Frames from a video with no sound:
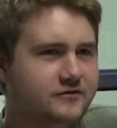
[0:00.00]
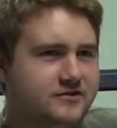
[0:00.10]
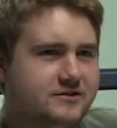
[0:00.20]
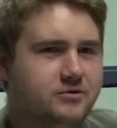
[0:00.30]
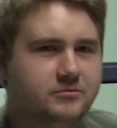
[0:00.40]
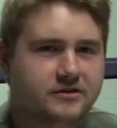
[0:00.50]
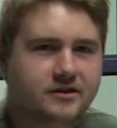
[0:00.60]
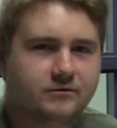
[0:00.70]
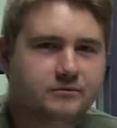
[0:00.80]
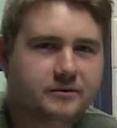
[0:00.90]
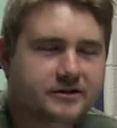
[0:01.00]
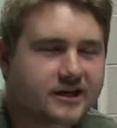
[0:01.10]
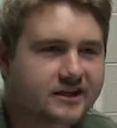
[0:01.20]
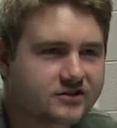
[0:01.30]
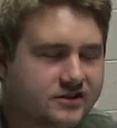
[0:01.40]
know if this is a permanent thing. We might be
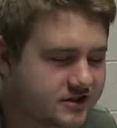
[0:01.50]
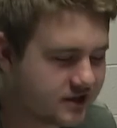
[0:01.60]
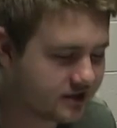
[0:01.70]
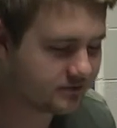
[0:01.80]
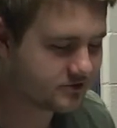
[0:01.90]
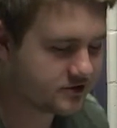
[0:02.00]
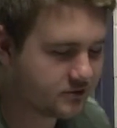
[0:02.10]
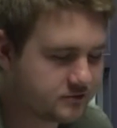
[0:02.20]
canceled in the second episode.